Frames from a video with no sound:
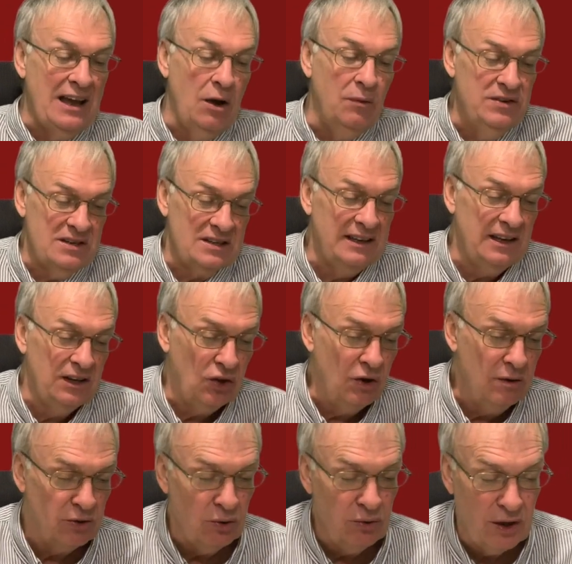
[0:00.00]
Obviously, they
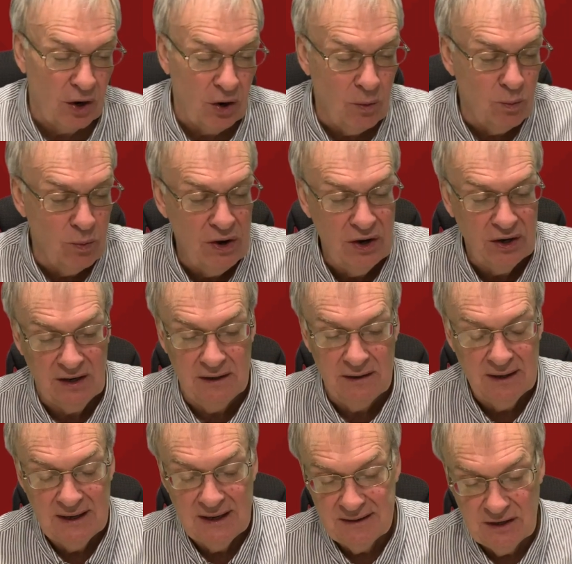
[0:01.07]
do their own work, and
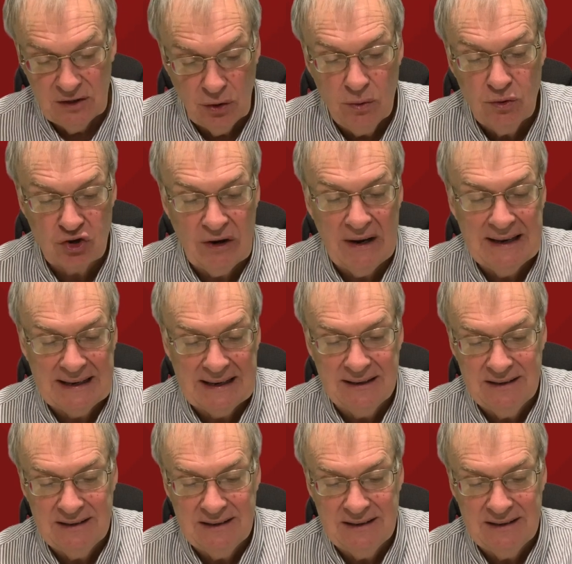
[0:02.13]
they do try and,